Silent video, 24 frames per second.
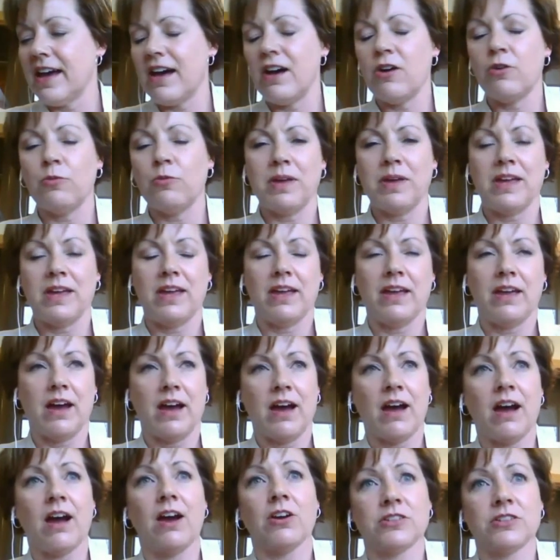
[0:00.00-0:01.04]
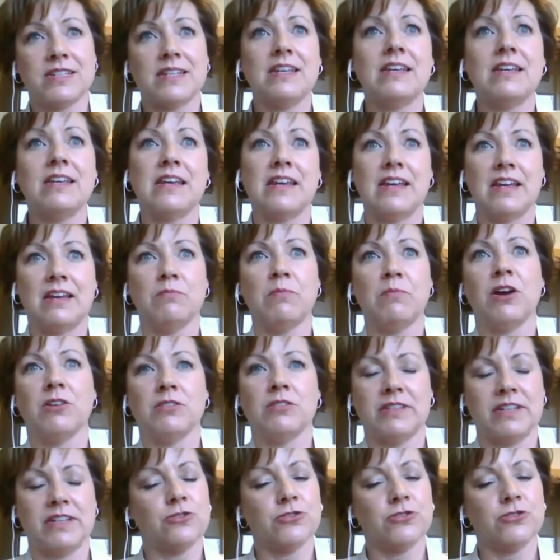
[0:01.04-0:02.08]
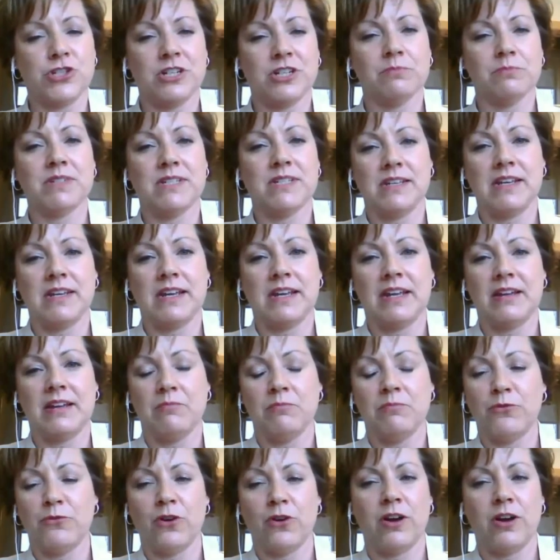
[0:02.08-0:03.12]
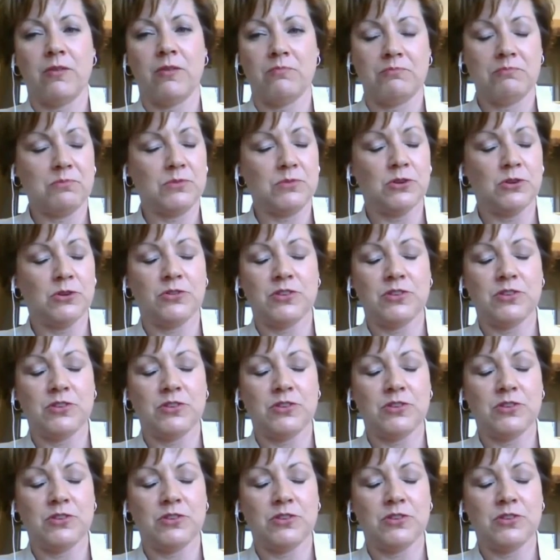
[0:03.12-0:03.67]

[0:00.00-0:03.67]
helping our team, our leadership team from